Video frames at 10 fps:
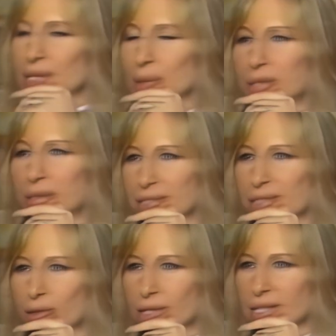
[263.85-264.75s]
ludicrous
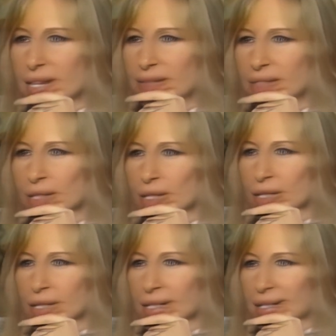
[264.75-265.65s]
stories I've ever heard.
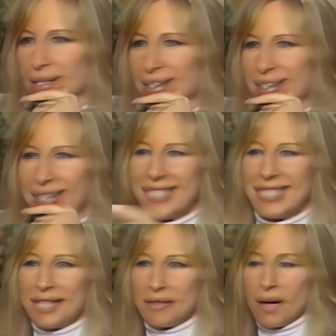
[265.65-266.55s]
It's a great story, isn't it?
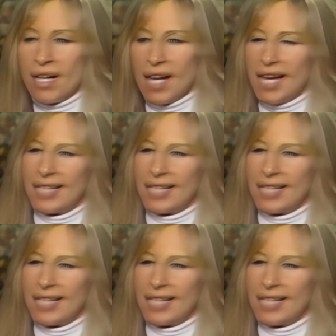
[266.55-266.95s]
Isn't it great?